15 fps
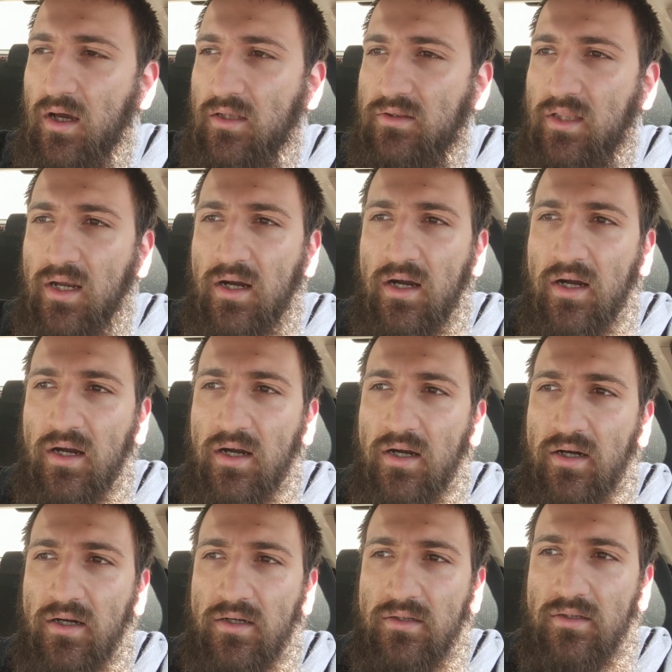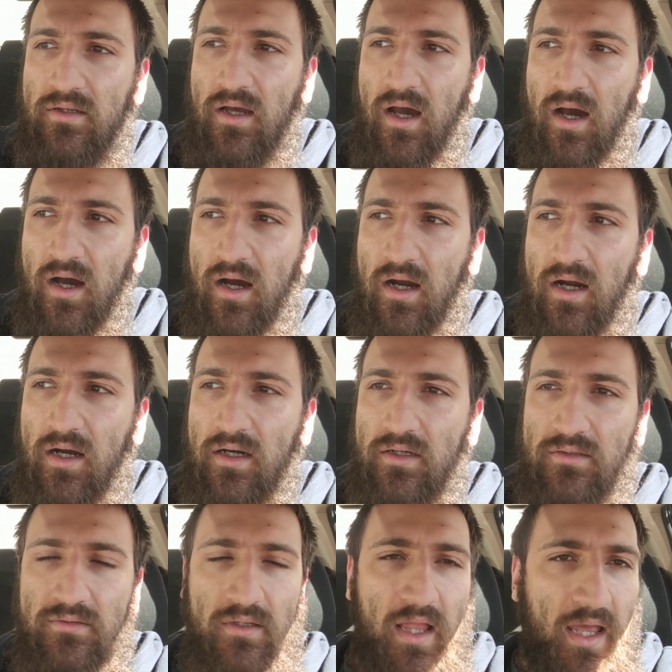There
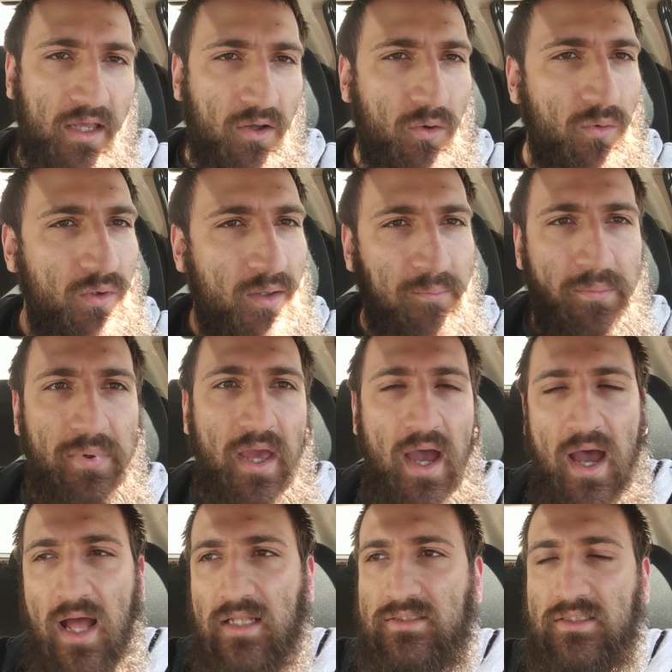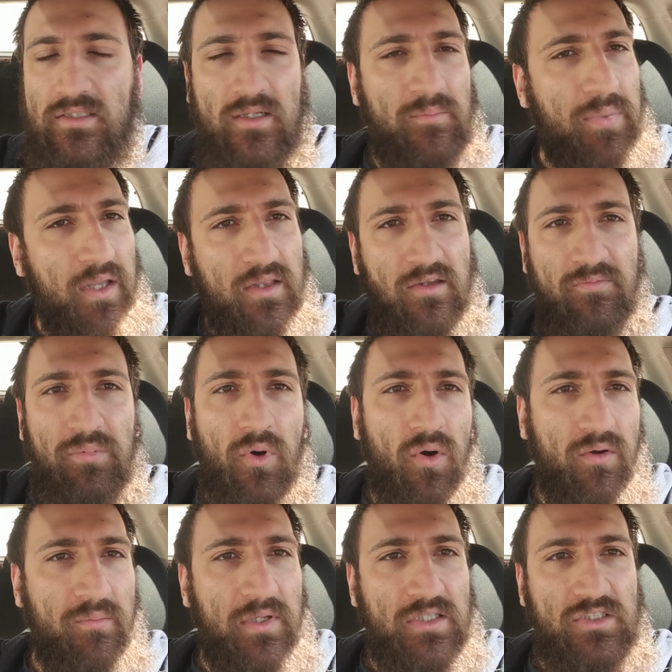are like Olympiads and competitive
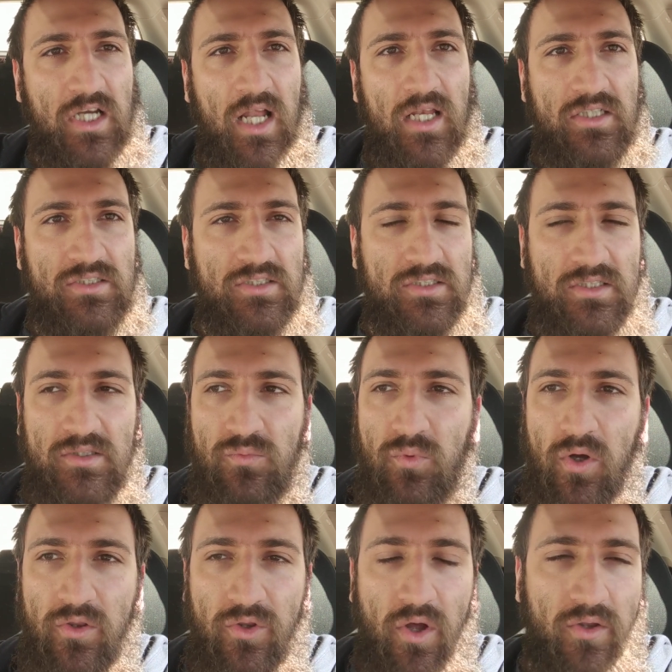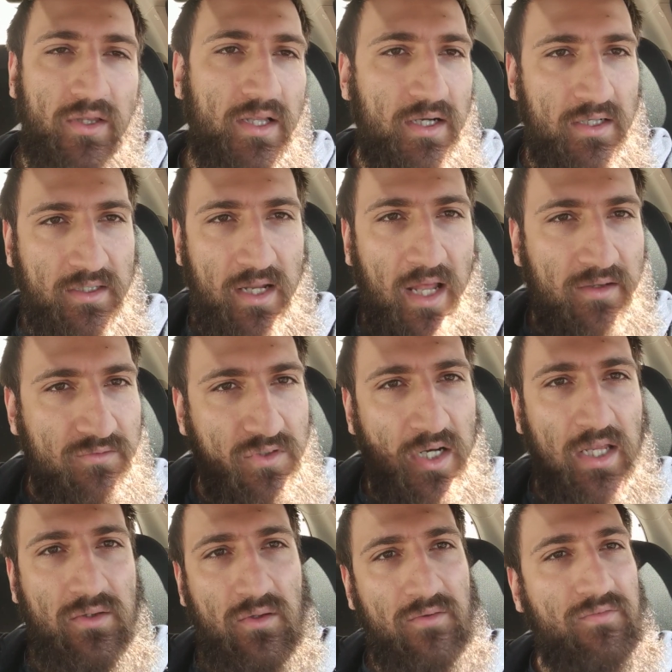programming challenges and whatnot that are kind of
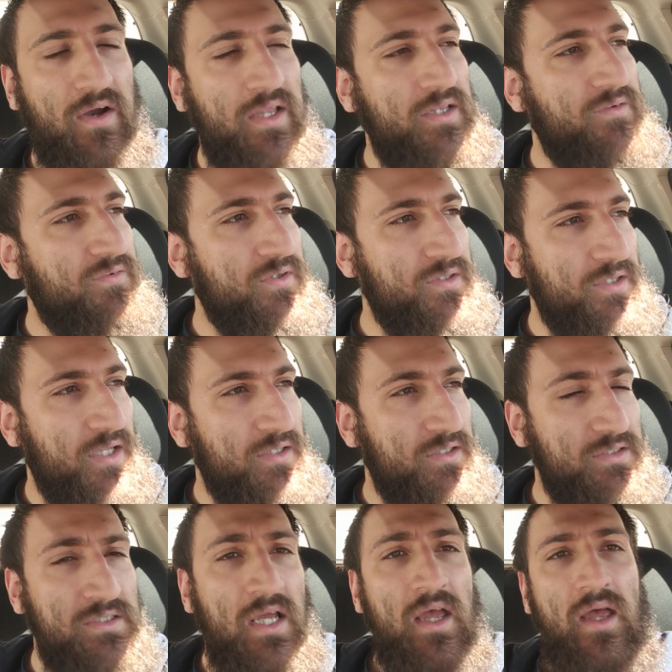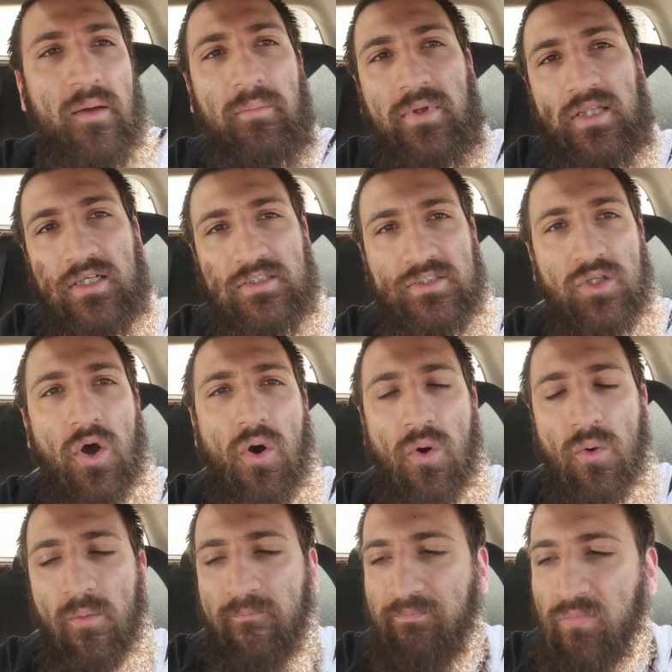trying to define different entries. But
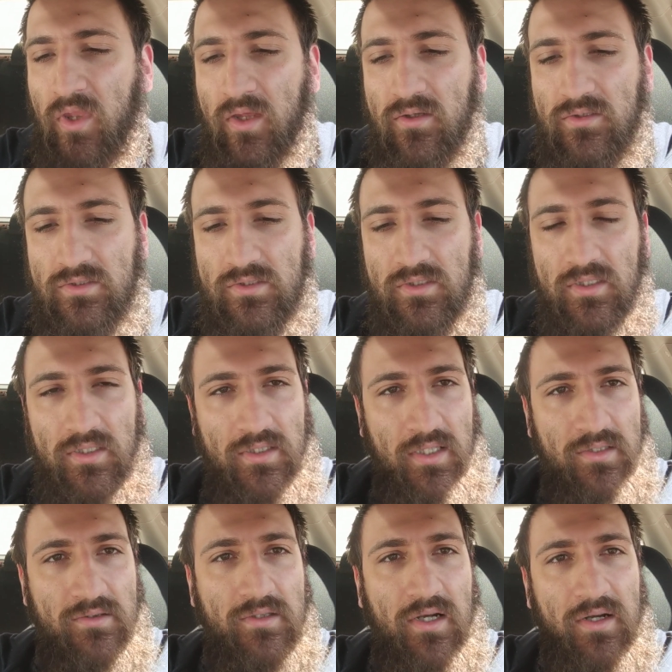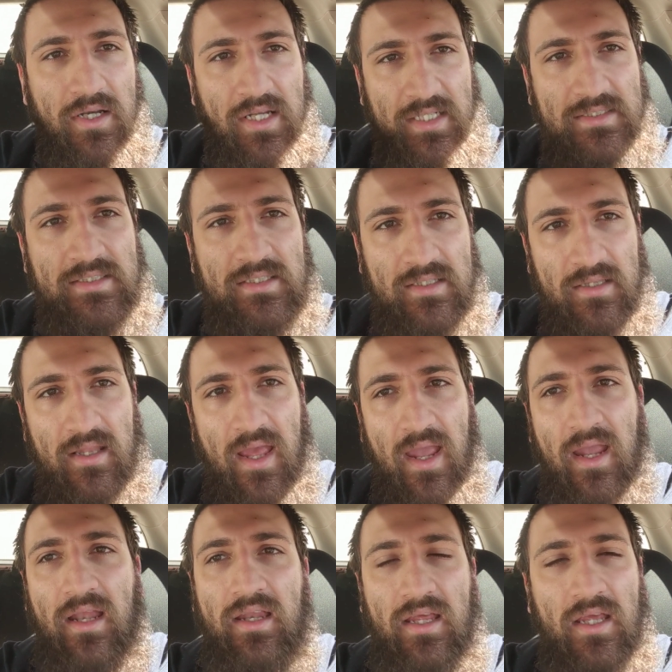there isn't
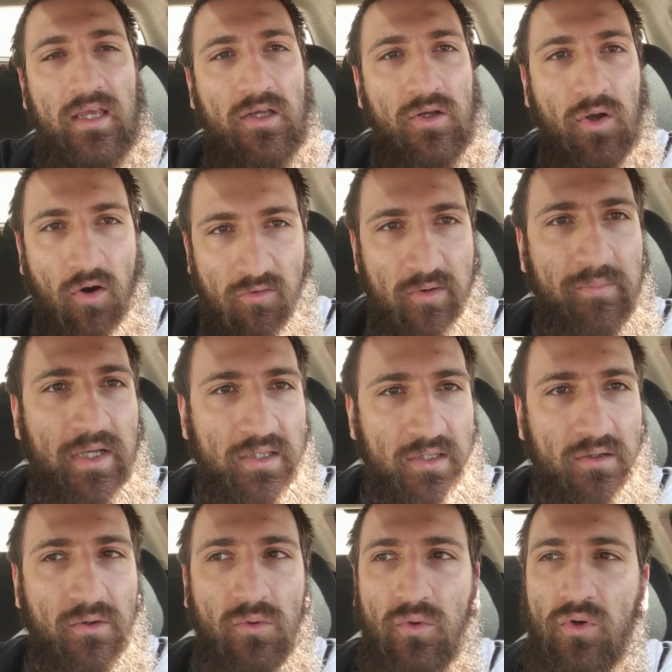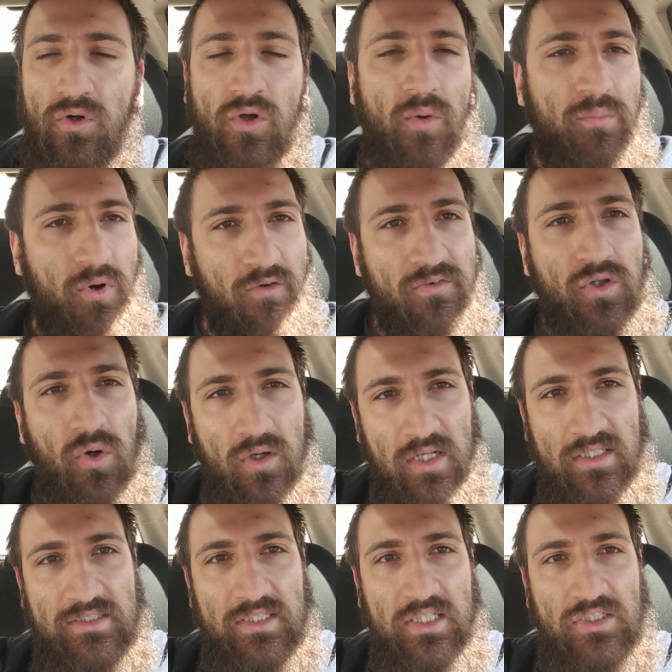any governmental or non-profit
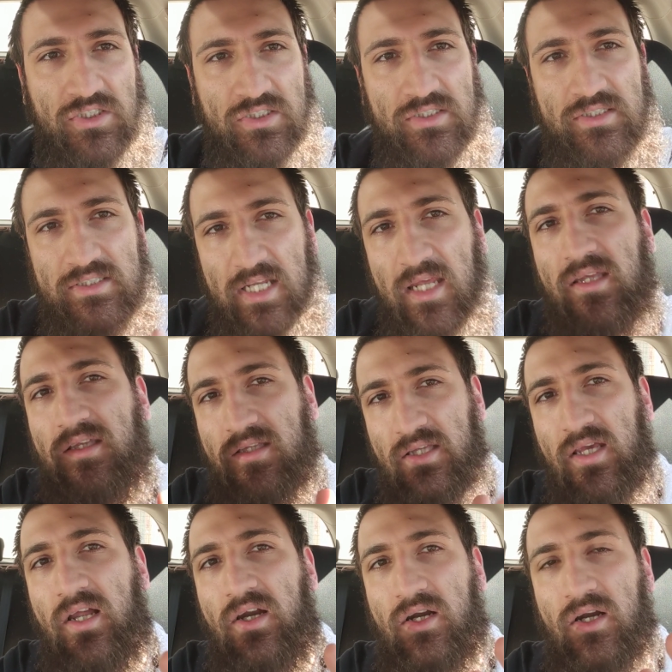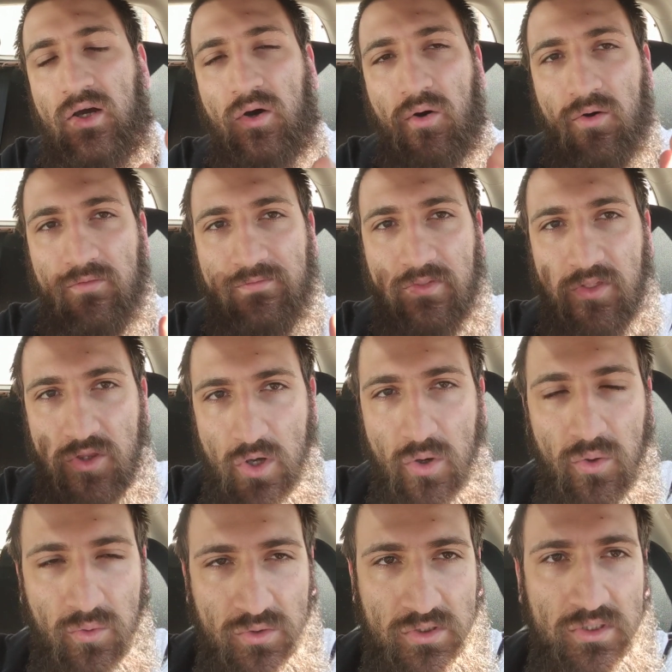organizations taking care of
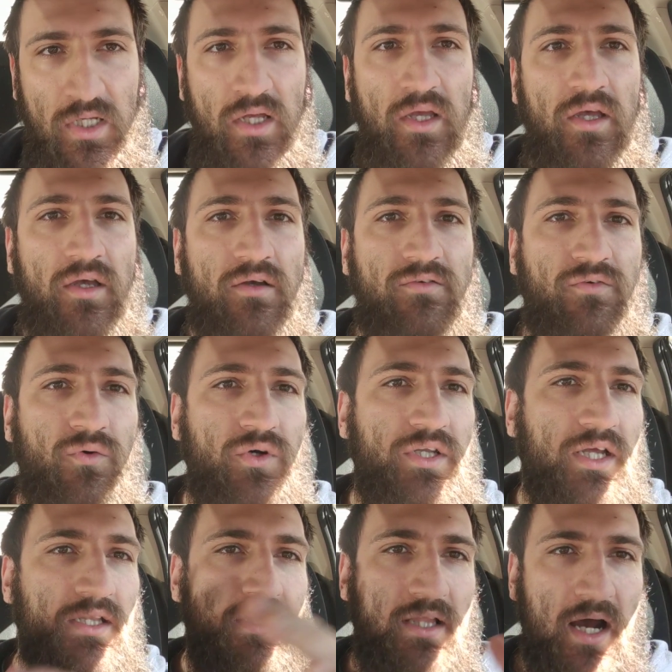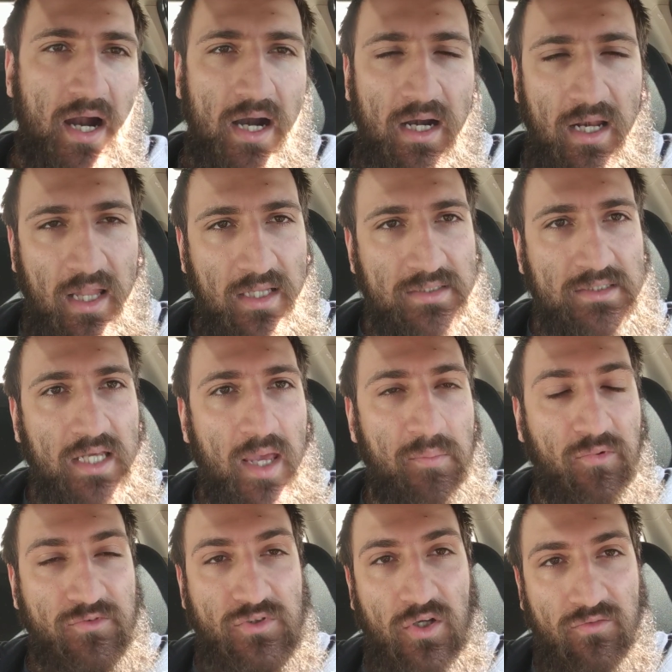those for the entire
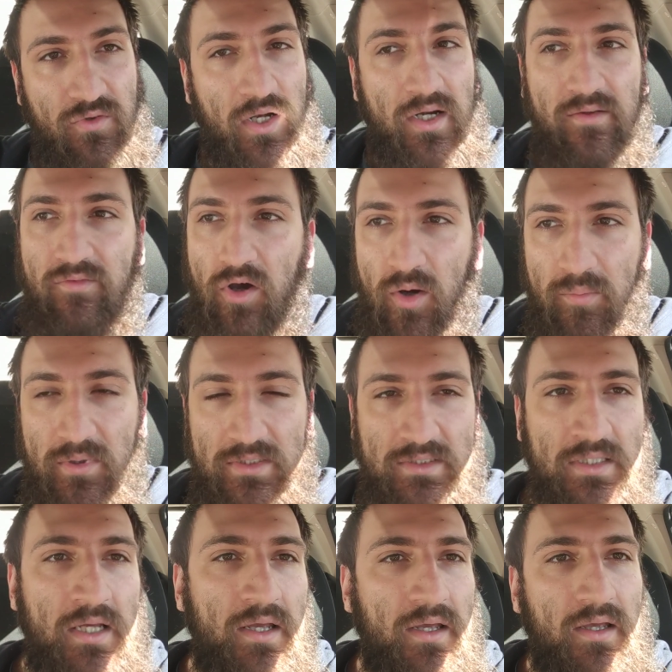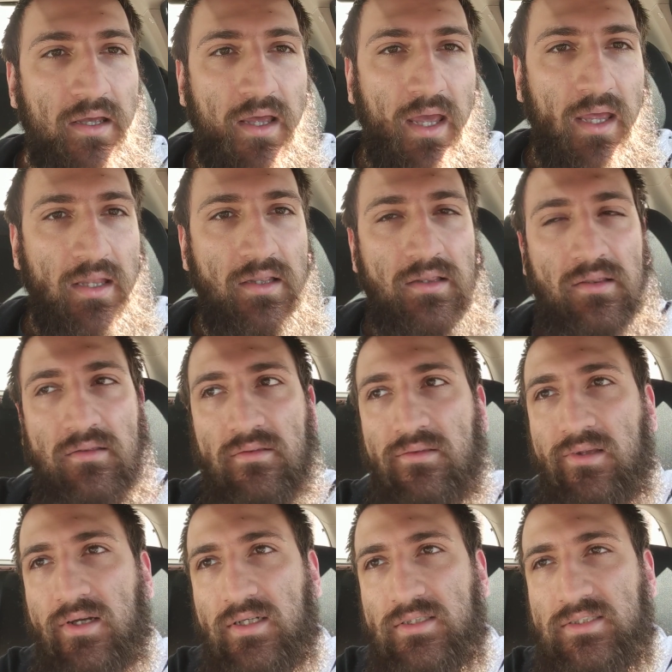landscape of software developers. And
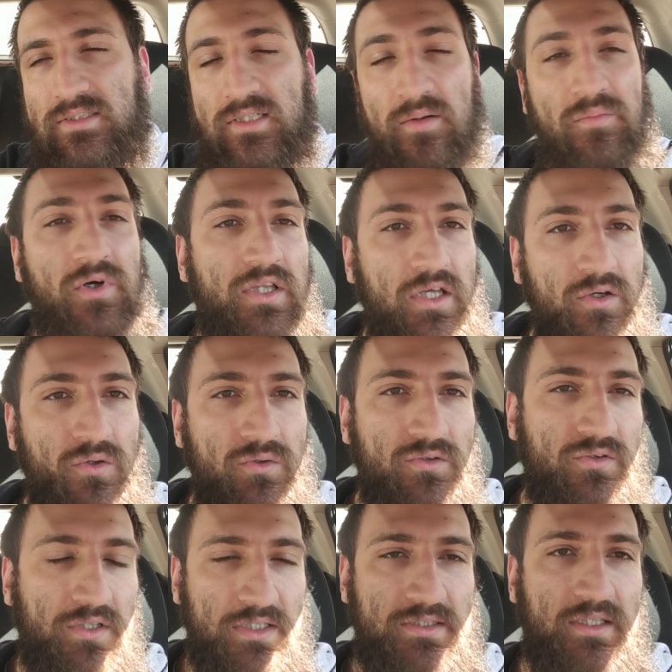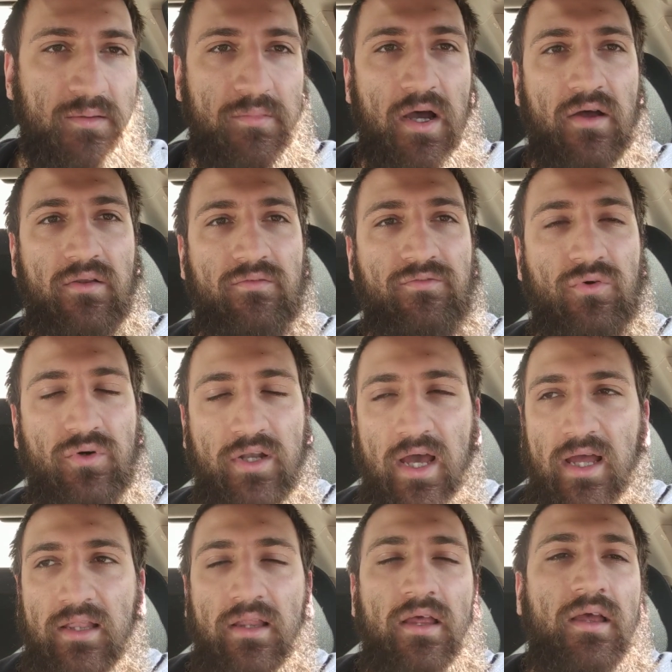there's somewhat a good reason for
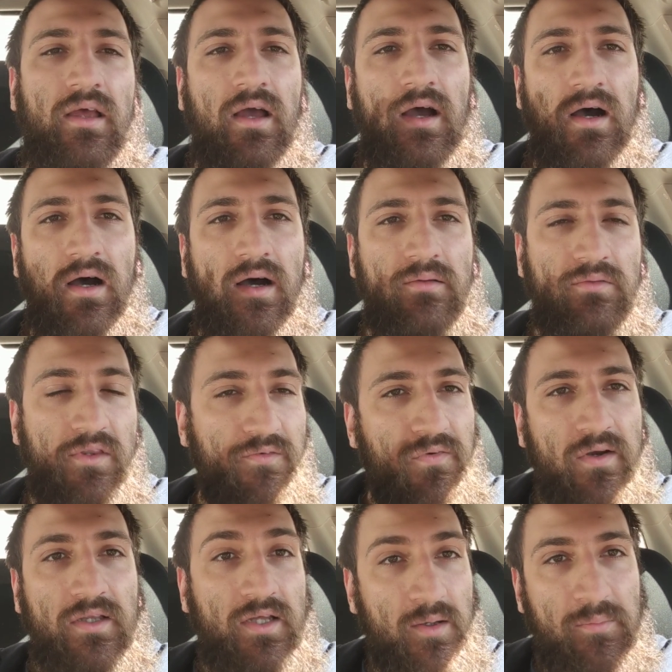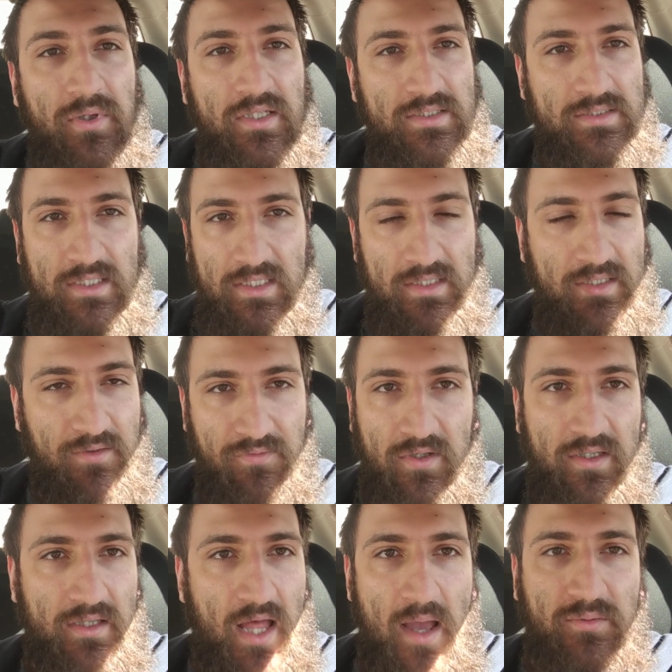that. Different companies need
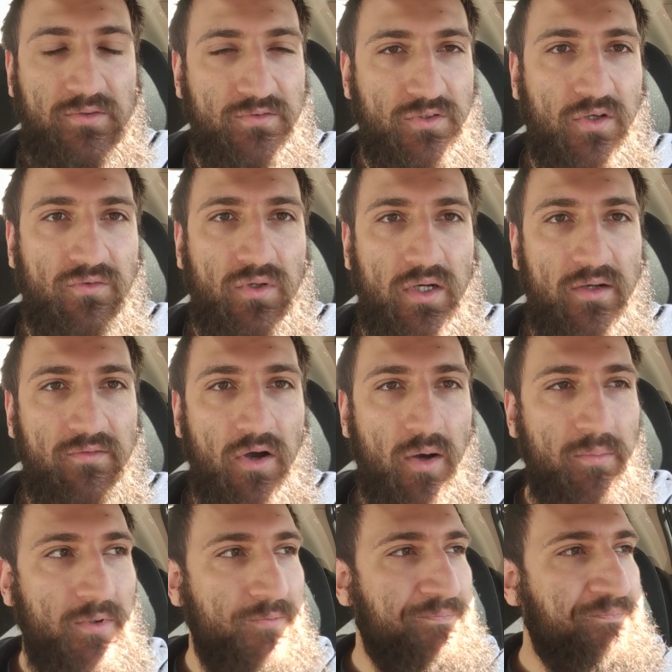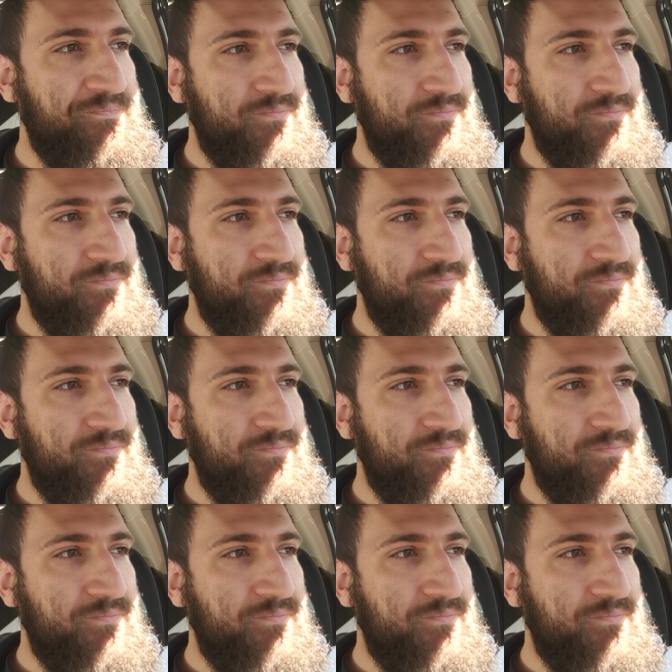different types of software development.